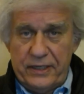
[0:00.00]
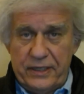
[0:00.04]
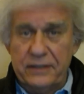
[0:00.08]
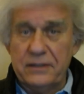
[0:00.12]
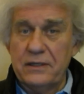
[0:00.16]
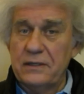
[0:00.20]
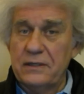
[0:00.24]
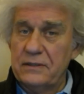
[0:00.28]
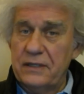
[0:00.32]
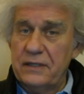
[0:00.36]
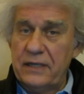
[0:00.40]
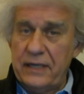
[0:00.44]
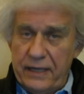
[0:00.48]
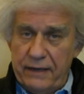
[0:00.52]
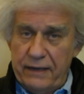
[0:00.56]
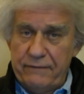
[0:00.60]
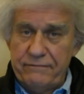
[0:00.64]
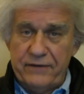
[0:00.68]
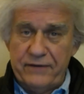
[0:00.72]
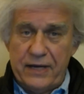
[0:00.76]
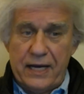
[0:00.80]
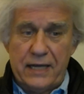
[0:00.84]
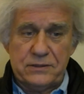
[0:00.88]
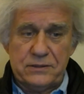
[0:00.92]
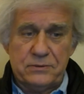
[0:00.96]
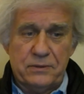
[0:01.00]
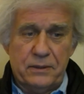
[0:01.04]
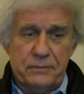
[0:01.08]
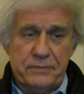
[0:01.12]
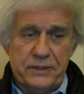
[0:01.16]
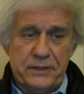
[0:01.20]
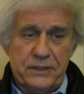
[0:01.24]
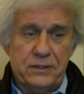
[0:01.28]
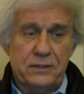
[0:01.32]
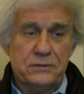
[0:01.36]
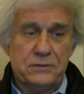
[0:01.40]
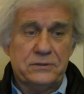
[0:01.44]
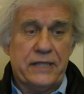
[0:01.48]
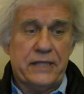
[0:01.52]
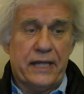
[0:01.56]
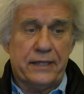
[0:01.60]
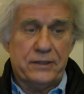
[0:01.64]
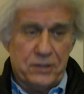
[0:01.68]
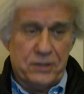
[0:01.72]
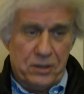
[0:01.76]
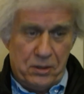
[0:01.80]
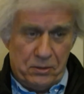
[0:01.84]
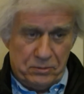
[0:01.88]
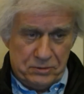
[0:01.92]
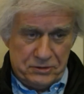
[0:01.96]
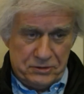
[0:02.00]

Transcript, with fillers: and the have nots will be those that don't.